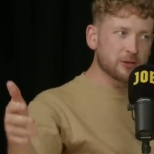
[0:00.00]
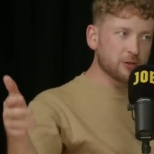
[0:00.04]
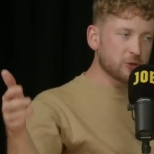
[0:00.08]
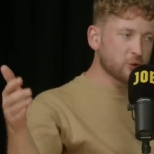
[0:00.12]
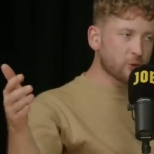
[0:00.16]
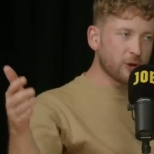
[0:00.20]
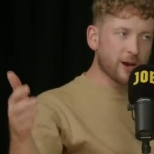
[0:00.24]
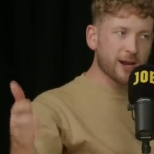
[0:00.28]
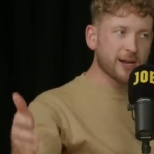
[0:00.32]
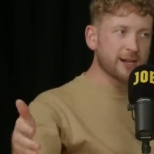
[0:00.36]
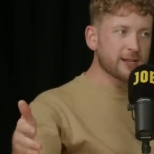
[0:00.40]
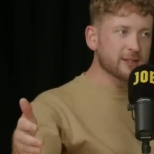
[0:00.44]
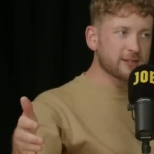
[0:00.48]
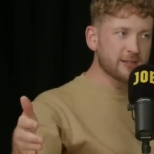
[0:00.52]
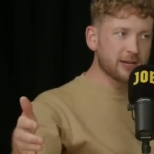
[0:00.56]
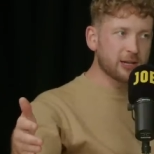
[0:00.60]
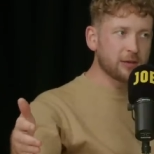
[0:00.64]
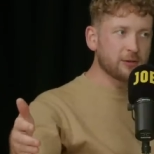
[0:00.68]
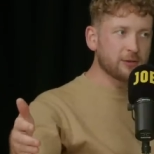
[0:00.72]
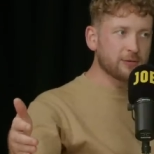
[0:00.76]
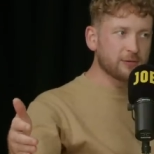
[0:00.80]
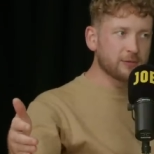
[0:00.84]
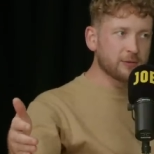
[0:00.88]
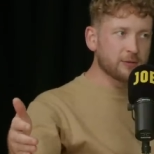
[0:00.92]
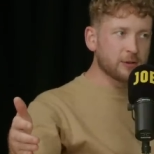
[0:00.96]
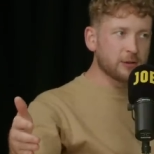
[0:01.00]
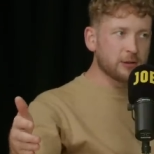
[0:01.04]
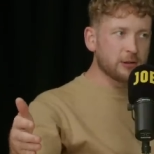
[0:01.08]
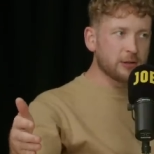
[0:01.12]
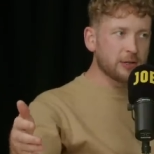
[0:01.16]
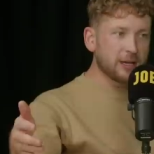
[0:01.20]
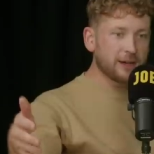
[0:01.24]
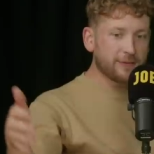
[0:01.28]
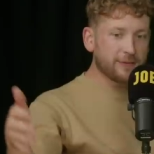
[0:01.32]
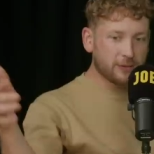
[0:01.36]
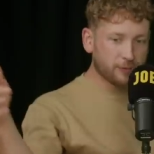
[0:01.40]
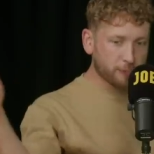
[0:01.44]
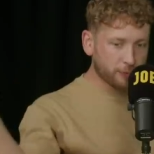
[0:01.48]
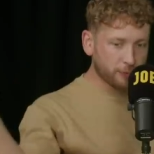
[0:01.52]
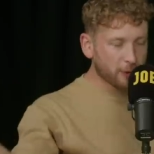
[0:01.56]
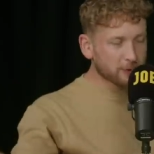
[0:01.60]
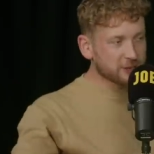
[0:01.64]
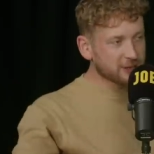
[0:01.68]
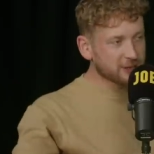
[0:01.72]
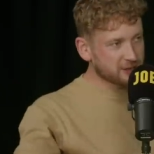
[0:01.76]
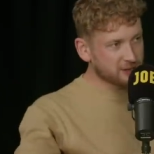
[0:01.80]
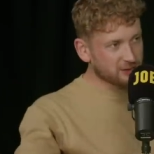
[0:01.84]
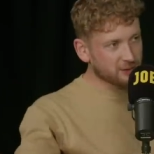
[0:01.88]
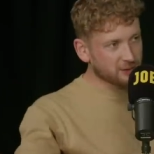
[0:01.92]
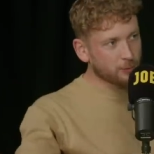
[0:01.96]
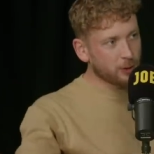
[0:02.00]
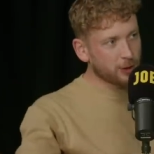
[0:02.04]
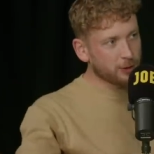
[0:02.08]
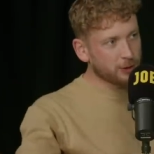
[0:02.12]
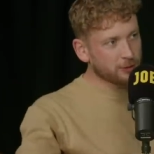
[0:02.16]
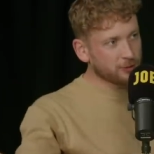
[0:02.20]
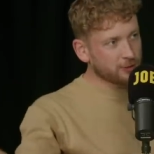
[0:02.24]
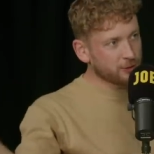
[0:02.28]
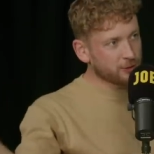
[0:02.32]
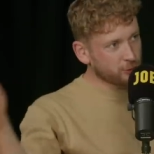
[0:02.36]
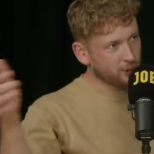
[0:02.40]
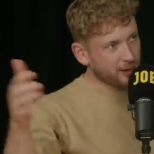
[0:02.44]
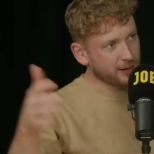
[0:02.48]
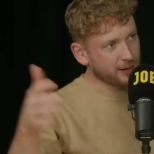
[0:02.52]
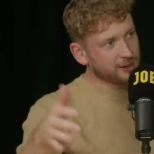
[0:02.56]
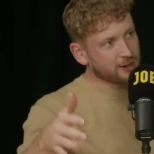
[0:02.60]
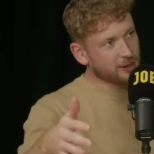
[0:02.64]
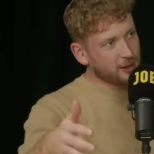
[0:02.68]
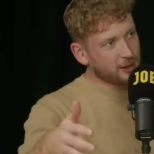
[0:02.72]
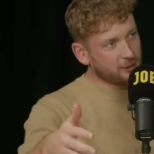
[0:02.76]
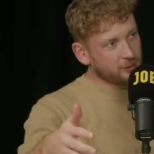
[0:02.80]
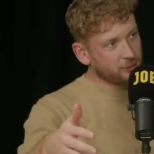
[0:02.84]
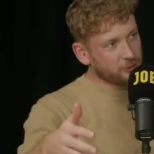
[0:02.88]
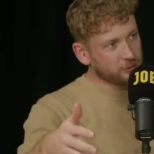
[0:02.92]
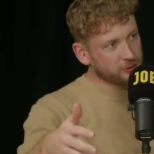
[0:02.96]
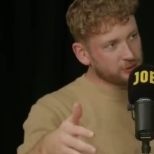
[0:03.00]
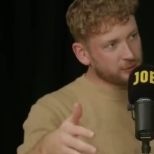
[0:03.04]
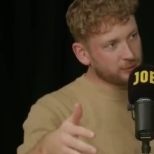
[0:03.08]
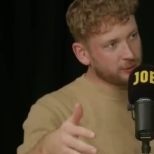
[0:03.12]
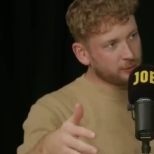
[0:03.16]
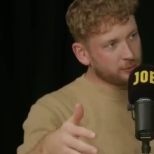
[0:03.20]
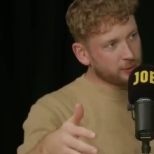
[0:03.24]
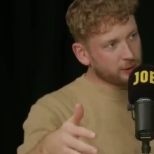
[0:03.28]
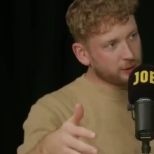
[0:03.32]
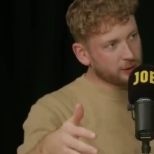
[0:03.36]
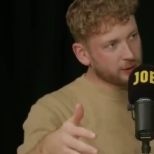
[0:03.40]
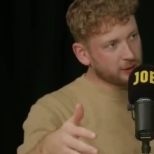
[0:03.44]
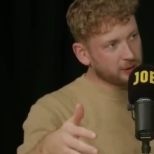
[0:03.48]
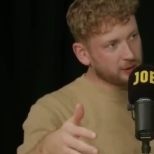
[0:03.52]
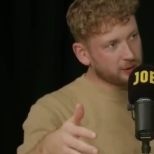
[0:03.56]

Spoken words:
So the train itself, if the protesters are woke, the train can't also be woke.